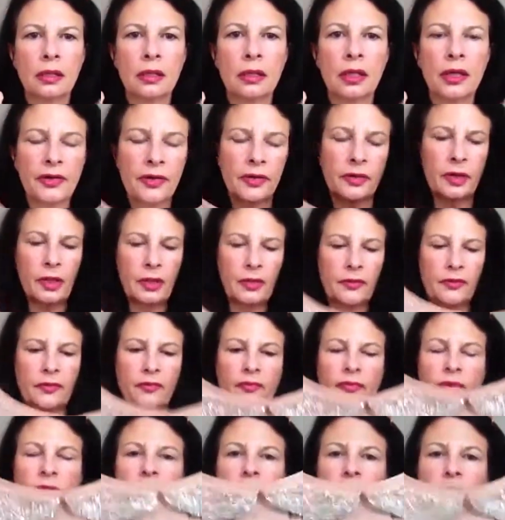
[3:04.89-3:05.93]
I don't know,
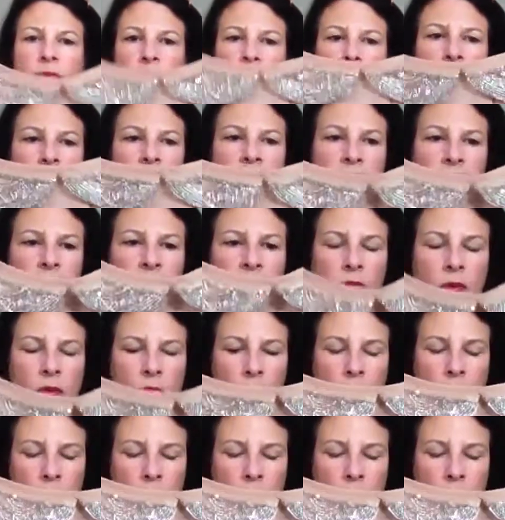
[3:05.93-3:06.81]
really beautiful.